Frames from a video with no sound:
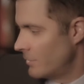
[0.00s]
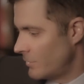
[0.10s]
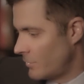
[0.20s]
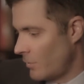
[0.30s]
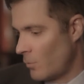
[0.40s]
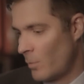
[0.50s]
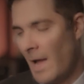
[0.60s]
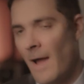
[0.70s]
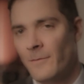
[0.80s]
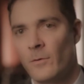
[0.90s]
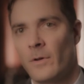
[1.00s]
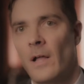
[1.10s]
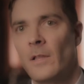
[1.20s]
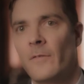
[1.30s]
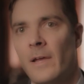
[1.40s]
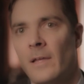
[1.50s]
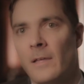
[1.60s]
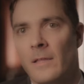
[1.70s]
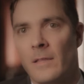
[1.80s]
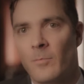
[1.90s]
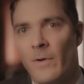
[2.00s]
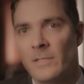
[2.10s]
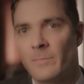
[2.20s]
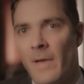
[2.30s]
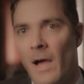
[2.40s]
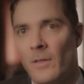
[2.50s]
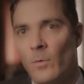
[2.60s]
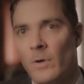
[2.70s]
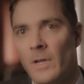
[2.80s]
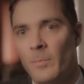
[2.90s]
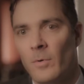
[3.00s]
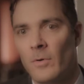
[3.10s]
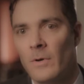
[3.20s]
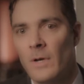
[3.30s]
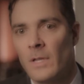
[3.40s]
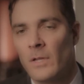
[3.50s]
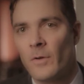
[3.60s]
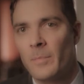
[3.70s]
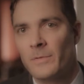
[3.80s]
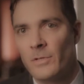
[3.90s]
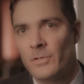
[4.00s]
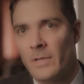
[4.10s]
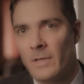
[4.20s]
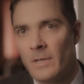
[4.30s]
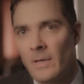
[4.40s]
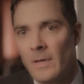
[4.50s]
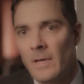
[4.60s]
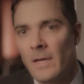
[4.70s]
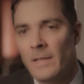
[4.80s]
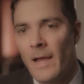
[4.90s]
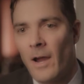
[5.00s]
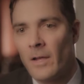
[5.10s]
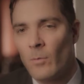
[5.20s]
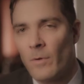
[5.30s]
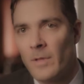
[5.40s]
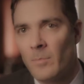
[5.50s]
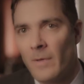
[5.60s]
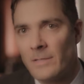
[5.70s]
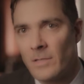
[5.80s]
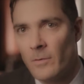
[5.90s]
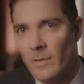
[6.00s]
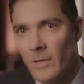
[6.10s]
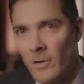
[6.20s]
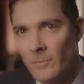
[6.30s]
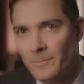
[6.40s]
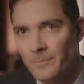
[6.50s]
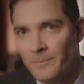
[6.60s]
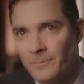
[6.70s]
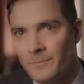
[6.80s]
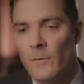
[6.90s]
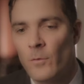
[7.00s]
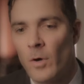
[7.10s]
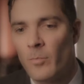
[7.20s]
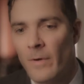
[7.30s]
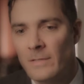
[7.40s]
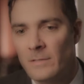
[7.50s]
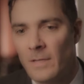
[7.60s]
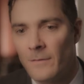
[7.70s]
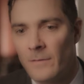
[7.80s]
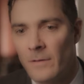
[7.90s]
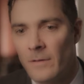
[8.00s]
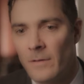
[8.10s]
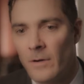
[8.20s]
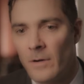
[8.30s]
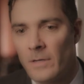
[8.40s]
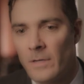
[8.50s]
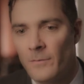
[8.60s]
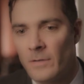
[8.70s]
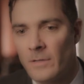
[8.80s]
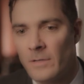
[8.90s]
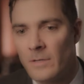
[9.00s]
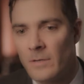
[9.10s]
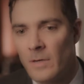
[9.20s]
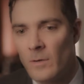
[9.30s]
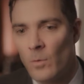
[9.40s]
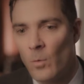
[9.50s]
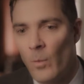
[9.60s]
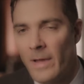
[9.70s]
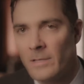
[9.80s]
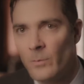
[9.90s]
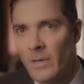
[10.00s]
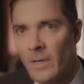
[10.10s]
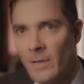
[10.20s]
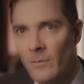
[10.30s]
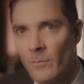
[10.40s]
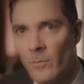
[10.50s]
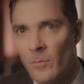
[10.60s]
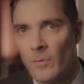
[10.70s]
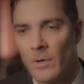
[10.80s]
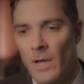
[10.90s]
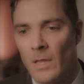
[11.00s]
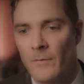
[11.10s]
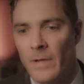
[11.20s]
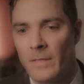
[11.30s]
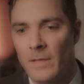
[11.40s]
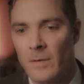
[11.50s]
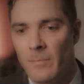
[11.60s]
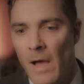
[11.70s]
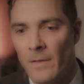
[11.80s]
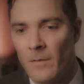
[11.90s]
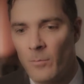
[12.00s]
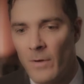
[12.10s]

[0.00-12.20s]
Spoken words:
So we have to elevate the breast mound or nipple to reposition it in the area where the implant's going to go. For a breast lift, there are different ways we can elevate the mound of the